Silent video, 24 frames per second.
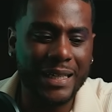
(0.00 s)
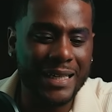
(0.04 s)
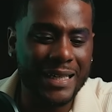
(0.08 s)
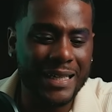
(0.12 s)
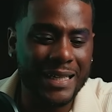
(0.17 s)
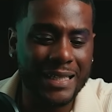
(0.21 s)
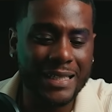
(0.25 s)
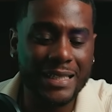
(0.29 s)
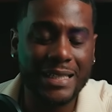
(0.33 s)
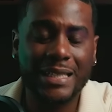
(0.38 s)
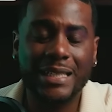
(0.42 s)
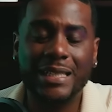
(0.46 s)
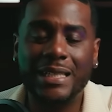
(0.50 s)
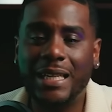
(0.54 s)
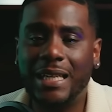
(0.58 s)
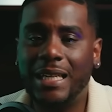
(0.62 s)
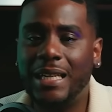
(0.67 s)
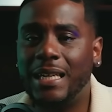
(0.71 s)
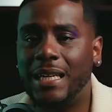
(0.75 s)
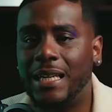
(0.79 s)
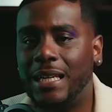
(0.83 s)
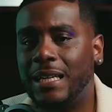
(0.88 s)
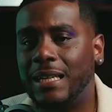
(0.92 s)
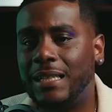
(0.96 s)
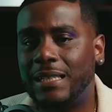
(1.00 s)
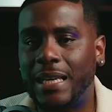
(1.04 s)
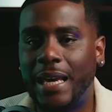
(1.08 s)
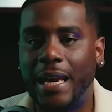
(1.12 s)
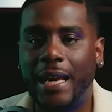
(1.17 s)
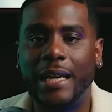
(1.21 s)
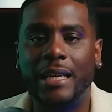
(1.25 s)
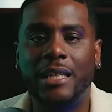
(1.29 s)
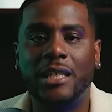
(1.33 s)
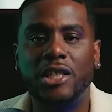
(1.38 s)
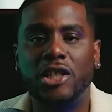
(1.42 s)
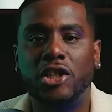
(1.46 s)
and she is
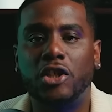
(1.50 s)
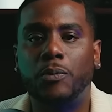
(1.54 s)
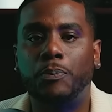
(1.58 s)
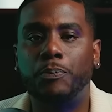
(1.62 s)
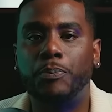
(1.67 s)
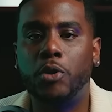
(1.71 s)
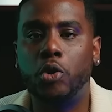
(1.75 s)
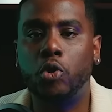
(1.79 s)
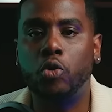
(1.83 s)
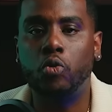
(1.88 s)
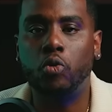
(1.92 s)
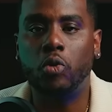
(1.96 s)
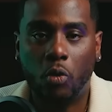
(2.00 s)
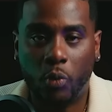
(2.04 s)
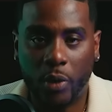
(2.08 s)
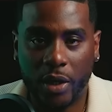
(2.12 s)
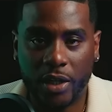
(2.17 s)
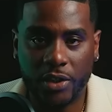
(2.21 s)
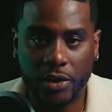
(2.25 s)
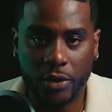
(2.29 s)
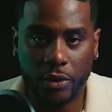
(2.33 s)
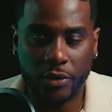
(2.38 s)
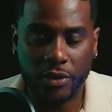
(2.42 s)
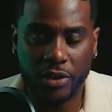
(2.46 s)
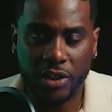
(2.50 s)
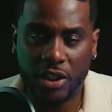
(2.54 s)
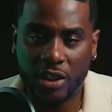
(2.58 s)
a dispute wizard.